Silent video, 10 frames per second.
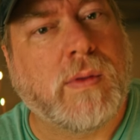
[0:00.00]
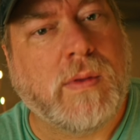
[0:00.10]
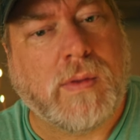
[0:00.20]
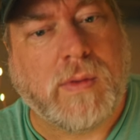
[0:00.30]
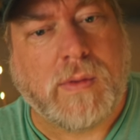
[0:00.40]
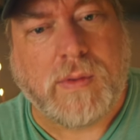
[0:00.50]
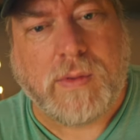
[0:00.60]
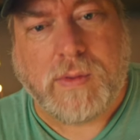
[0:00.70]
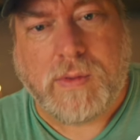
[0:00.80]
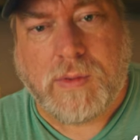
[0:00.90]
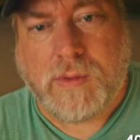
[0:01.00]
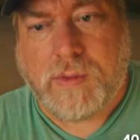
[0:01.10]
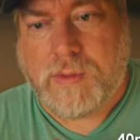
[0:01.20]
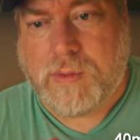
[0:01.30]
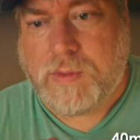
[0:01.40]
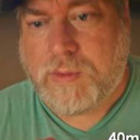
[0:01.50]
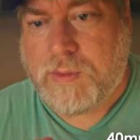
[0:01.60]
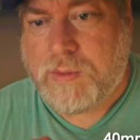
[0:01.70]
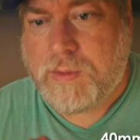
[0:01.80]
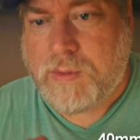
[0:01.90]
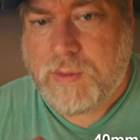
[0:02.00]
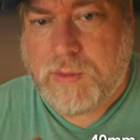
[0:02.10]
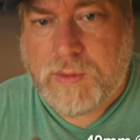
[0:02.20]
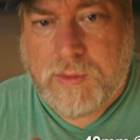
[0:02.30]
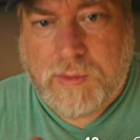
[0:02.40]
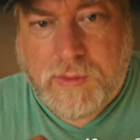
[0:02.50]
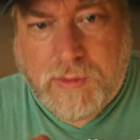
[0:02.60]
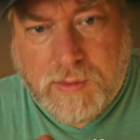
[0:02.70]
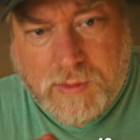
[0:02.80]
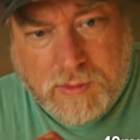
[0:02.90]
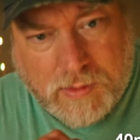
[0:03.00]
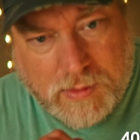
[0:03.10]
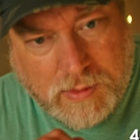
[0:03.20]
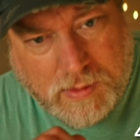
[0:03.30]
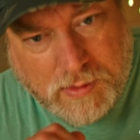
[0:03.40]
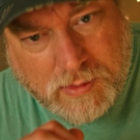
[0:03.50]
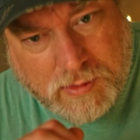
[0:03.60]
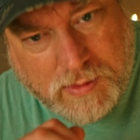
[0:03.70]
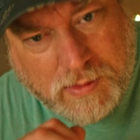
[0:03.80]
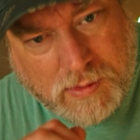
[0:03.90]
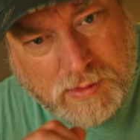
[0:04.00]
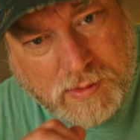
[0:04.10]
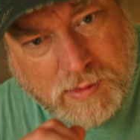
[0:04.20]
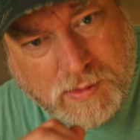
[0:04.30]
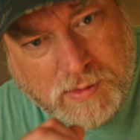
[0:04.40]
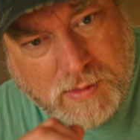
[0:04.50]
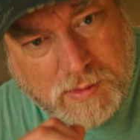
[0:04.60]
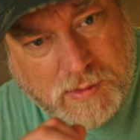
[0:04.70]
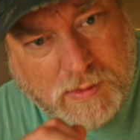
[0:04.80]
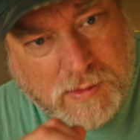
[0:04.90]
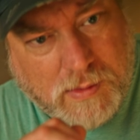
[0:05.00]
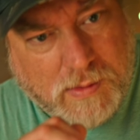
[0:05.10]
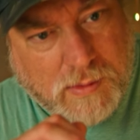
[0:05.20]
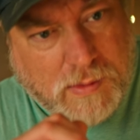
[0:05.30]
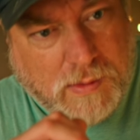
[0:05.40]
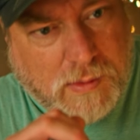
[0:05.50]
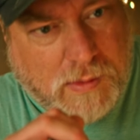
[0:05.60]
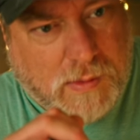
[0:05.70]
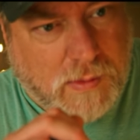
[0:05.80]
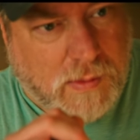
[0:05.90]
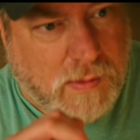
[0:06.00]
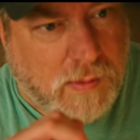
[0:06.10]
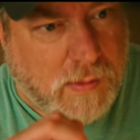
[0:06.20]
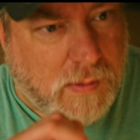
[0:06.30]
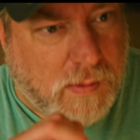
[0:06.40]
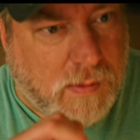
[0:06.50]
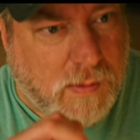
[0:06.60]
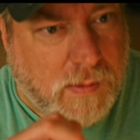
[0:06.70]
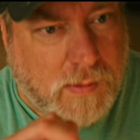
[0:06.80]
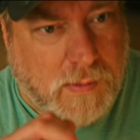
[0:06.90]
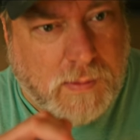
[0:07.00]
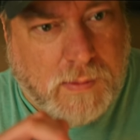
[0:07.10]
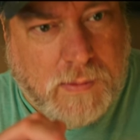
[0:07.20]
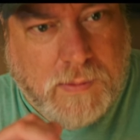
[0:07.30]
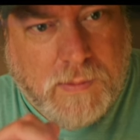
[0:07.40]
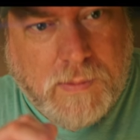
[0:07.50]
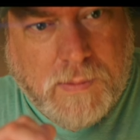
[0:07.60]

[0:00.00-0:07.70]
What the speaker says: [no speech]